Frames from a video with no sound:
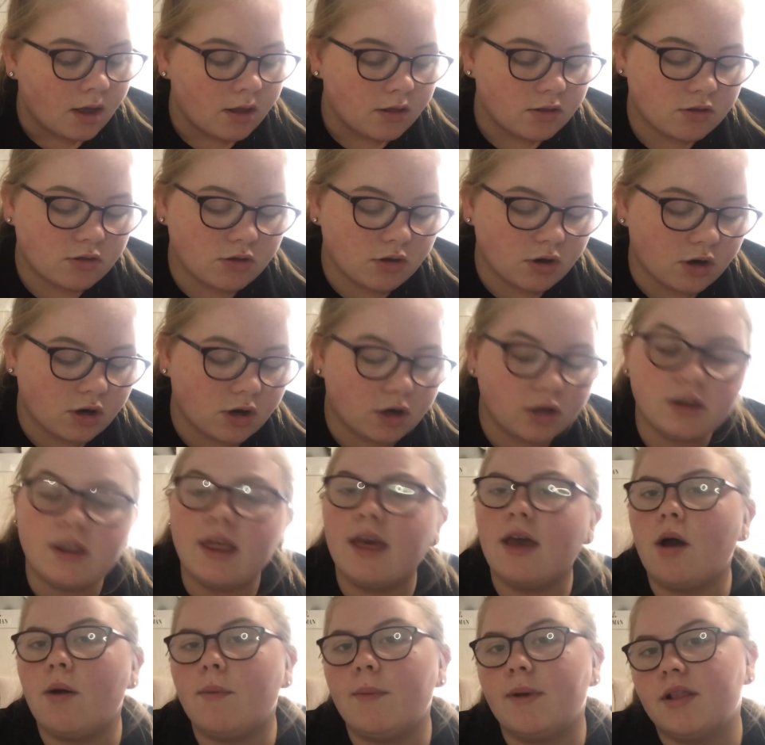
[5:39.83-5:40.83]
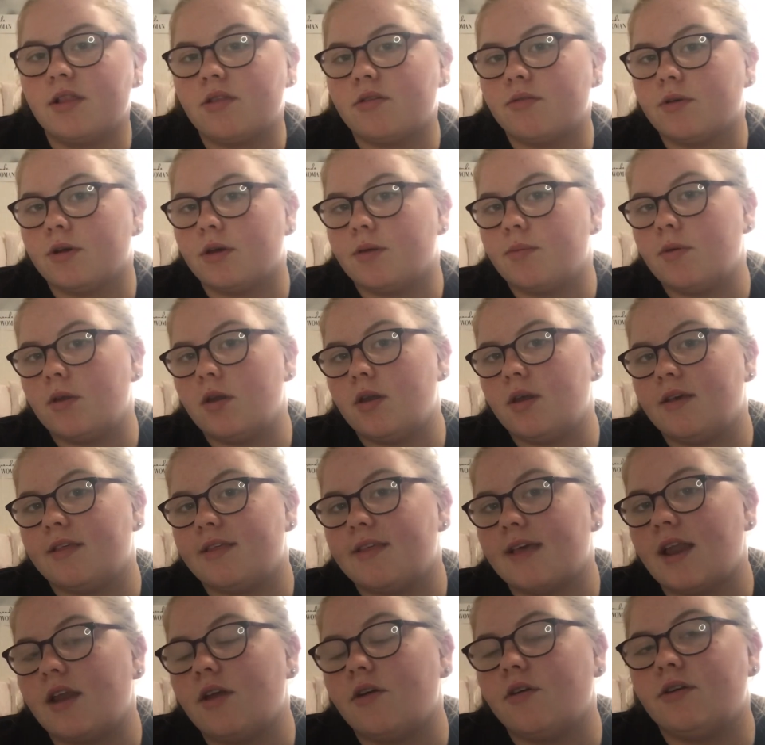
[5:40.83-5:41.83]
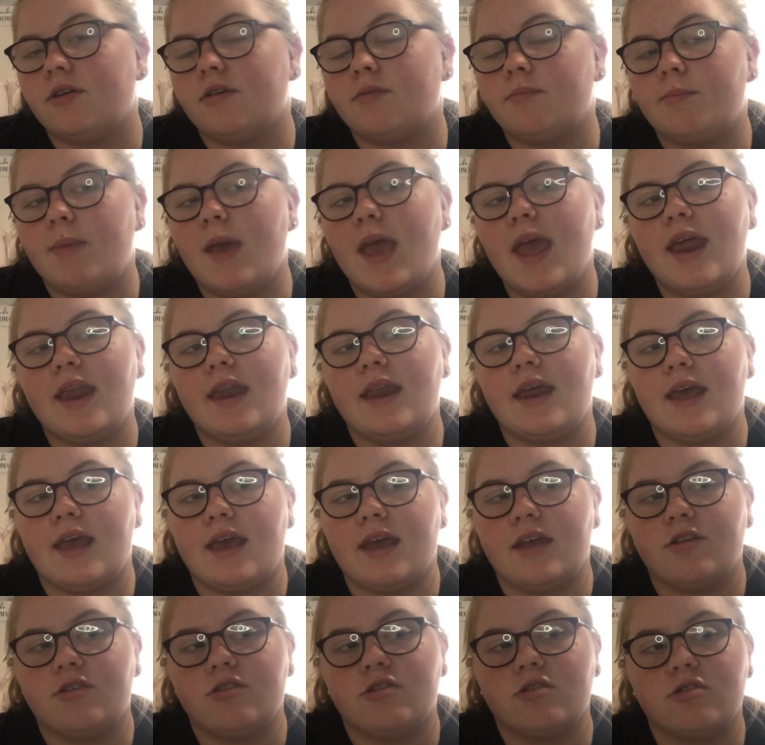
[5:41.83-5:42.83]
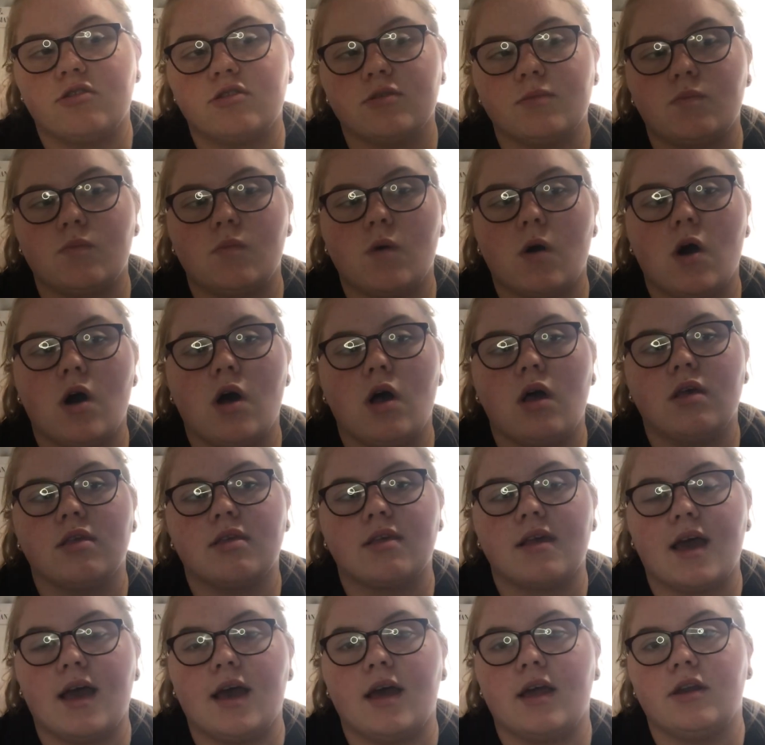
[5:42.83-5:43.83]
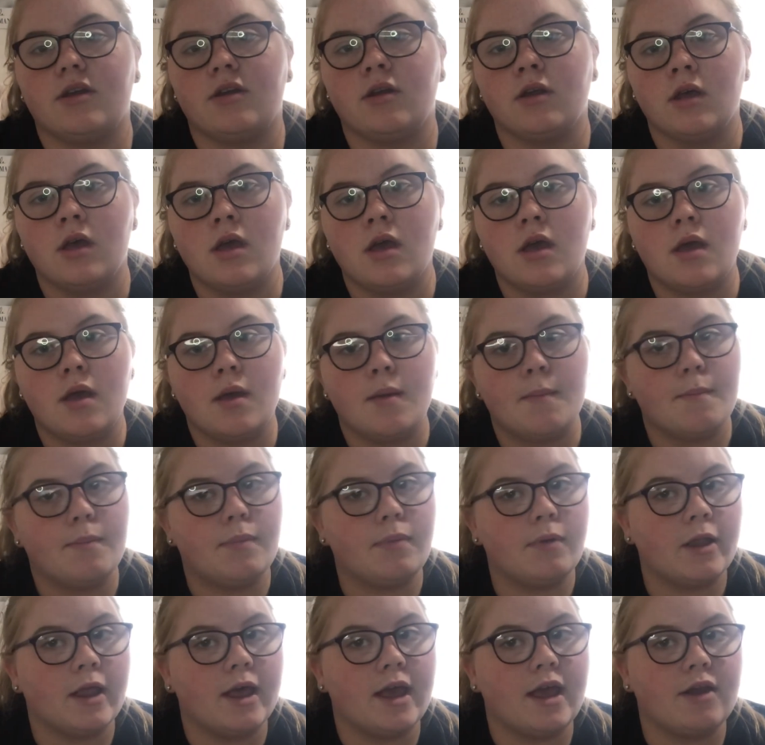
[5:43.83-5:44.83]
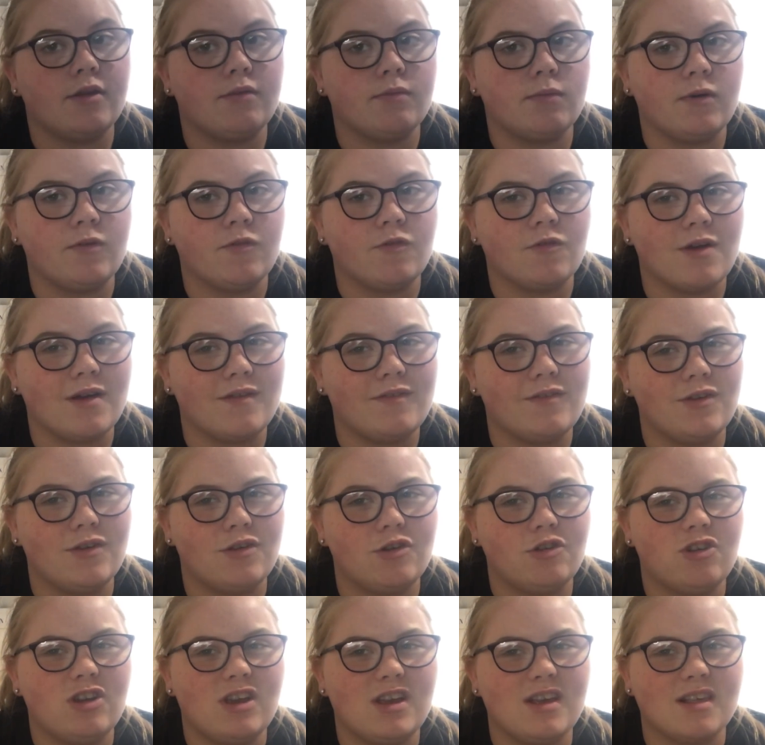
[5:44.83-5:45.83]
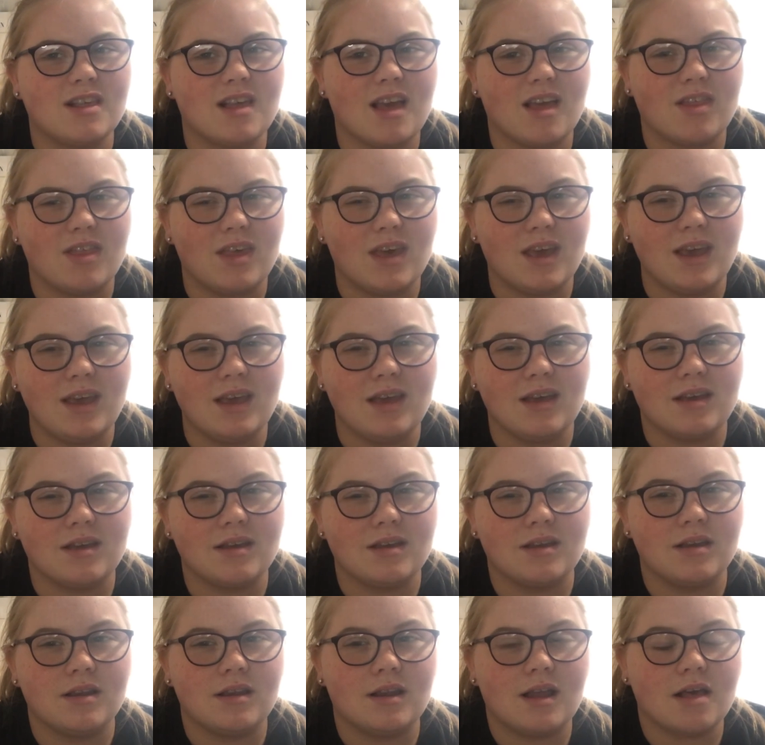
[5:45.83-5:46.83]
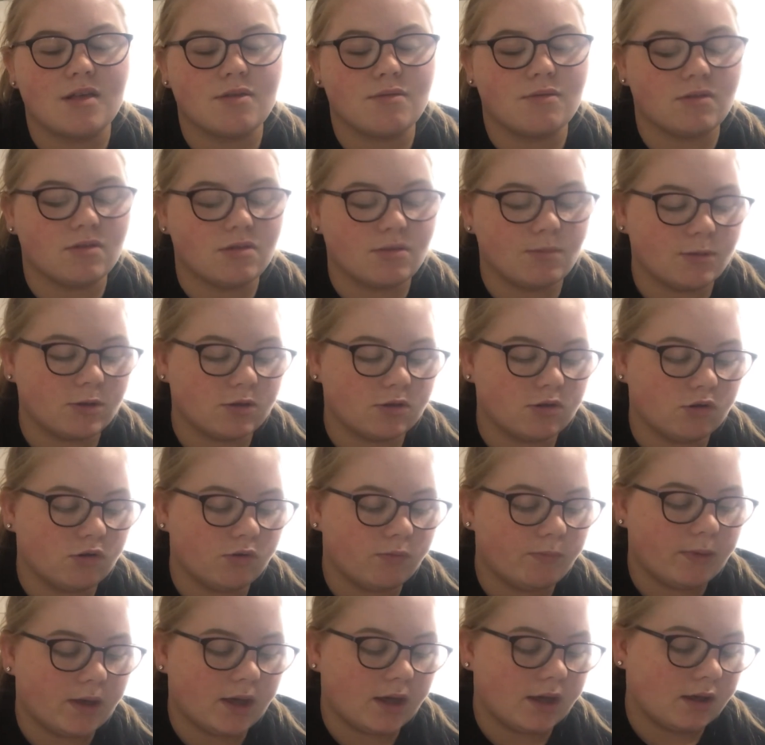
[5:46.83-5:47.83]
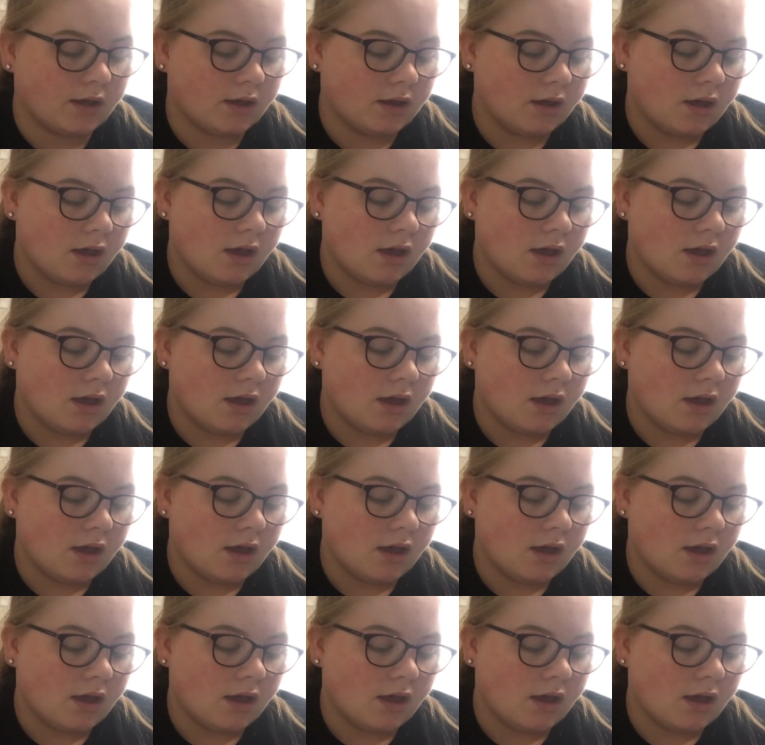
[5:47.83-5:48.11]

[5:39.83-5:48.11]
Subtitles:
So they all went to a community centre and painted some walls and played with refugees, I think. That's what someone told me.